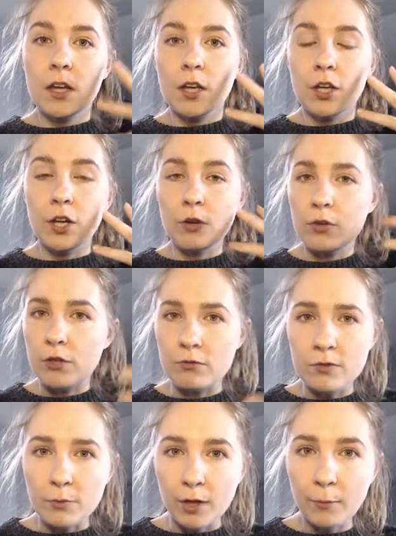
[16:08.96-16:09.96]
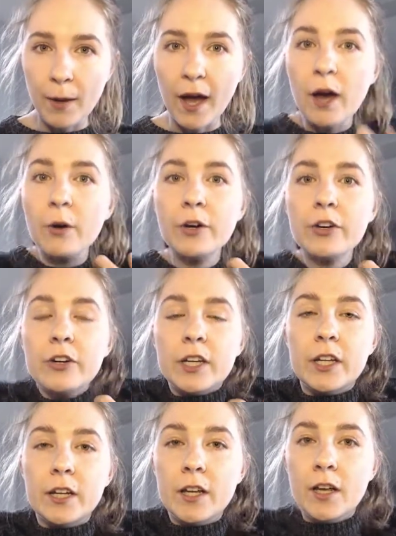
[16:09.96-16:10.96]
use willpower
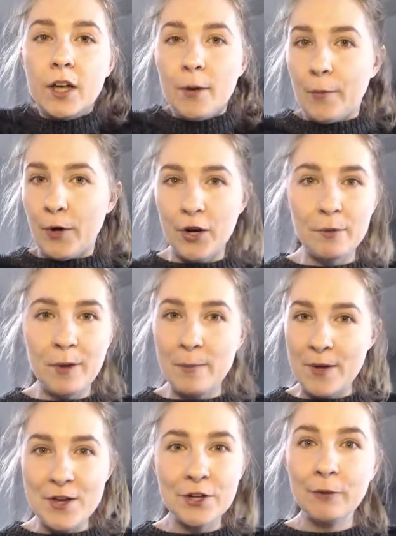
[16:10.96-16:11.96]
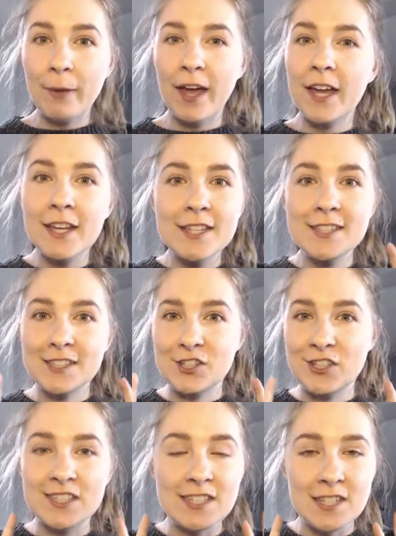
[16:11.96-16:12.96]
and put on my big girl panties and
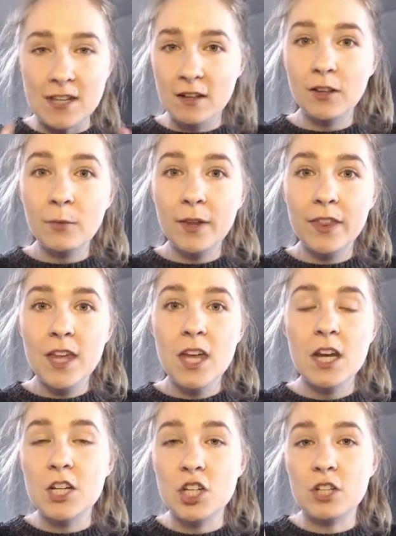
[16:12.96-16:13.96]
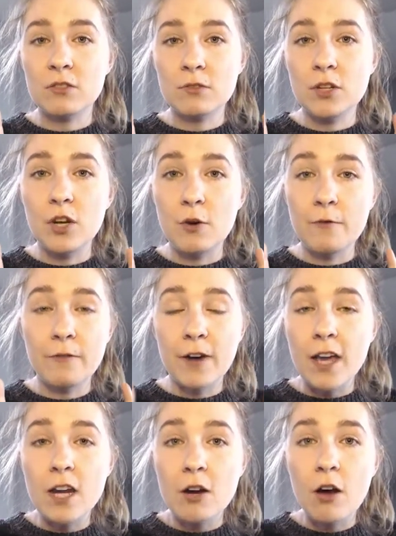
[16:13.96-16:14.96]
just deal with it and just,
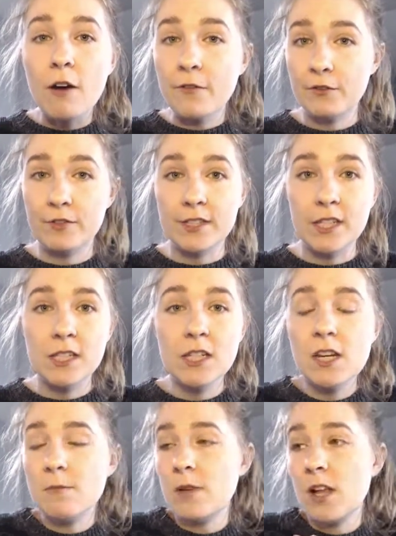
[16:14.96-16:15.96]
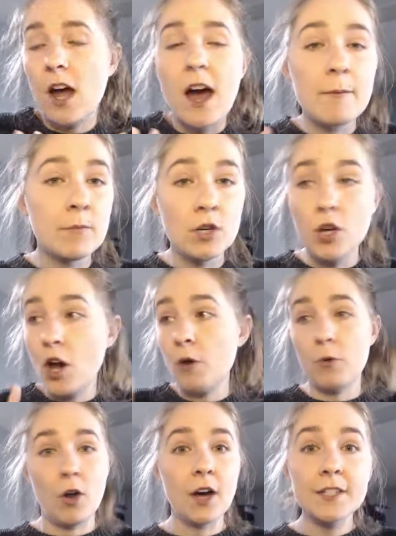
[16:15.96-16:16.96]
fight it off and resist it and be like, no,
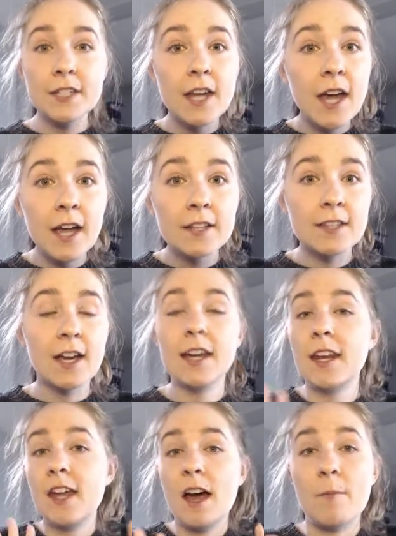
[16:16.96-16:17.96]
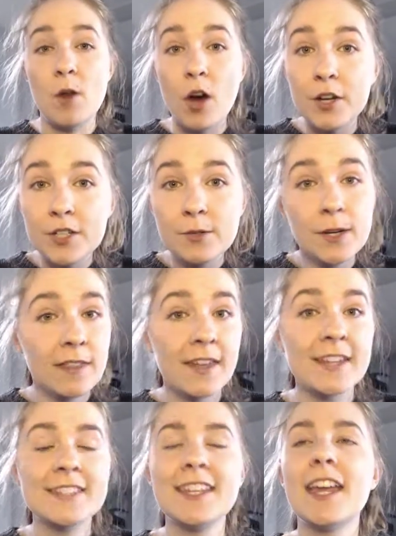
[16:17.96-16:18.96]
not today, anxiety. I'm not doing
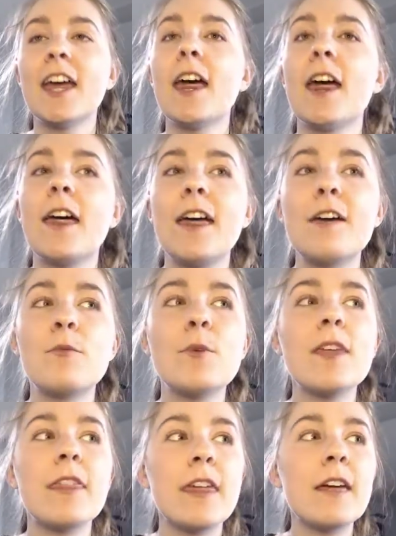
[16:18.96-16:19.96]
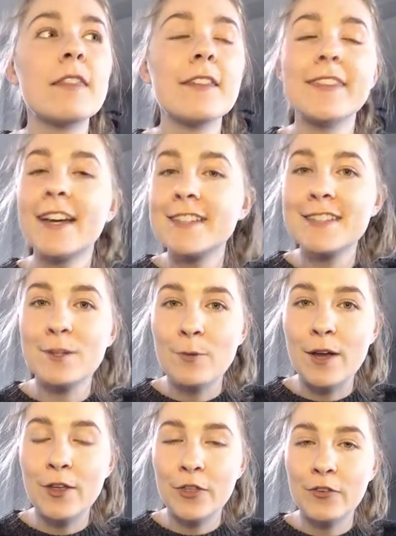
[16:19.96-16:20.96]
this. If we think that that's the
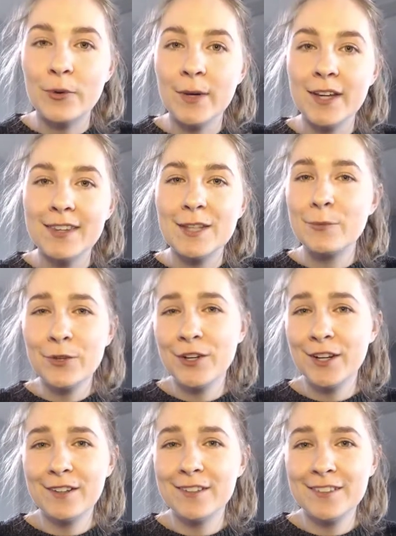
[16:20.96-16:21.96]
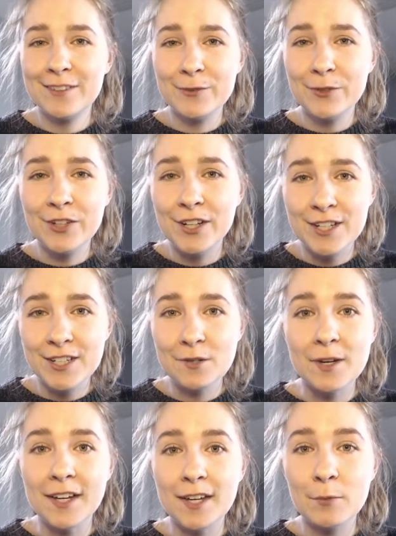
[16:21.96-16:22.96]
way through it, then we're gonna do
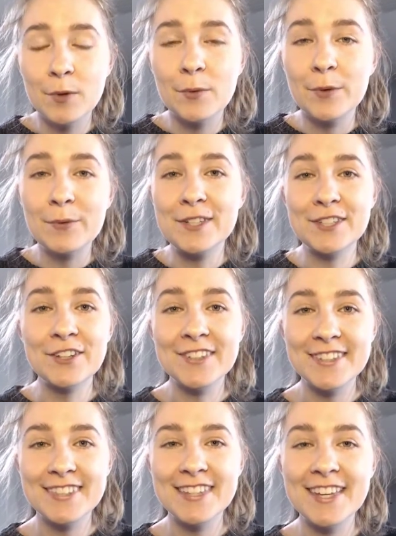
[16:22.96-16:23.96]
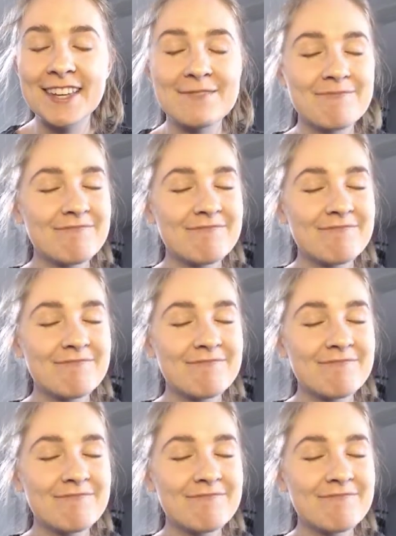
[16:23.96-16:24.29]
it. But when we start to see,